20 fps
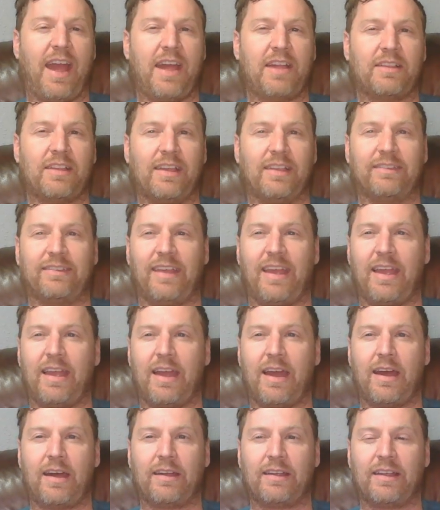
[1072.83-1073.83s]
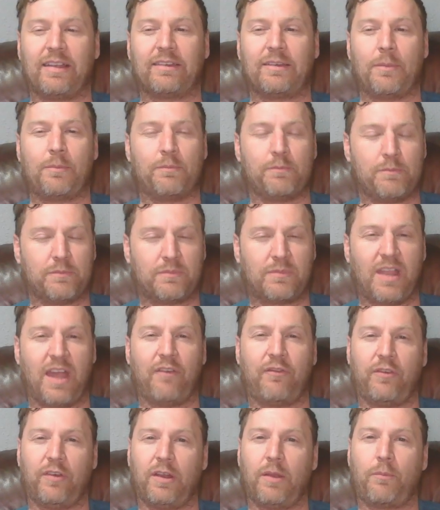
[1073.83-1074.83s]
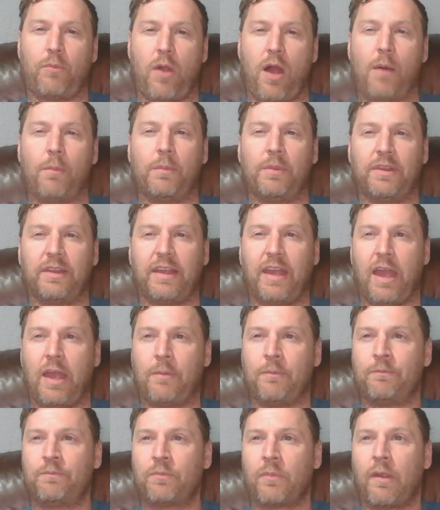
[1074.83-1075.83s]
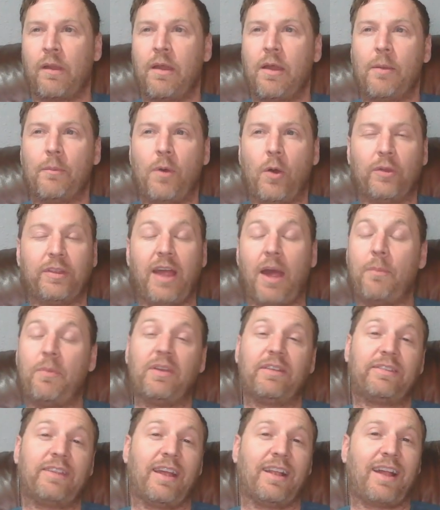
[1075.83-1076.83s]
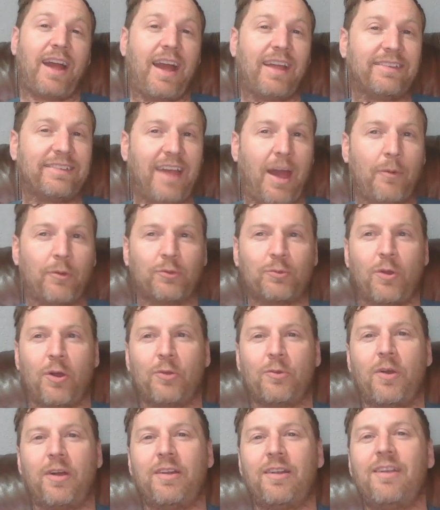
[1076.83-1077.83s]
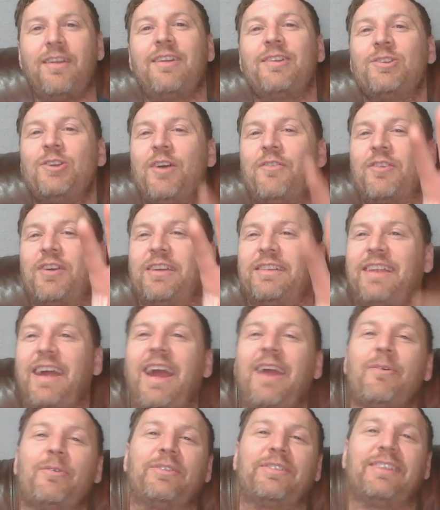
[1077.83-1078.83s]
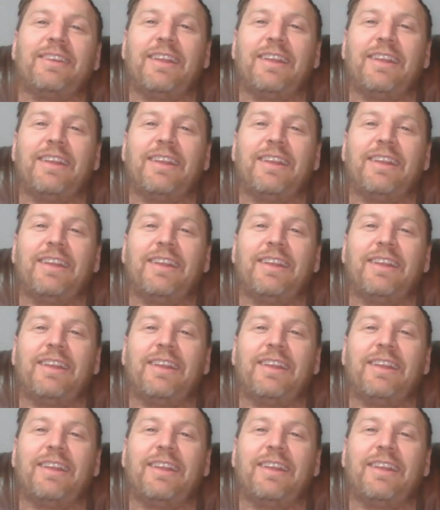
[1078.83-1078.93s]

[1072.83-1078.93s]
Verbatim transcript: is a uh, is a definite problem in the game. But with that being said, guys, that was Roadrunner. You have a good day. We'll see you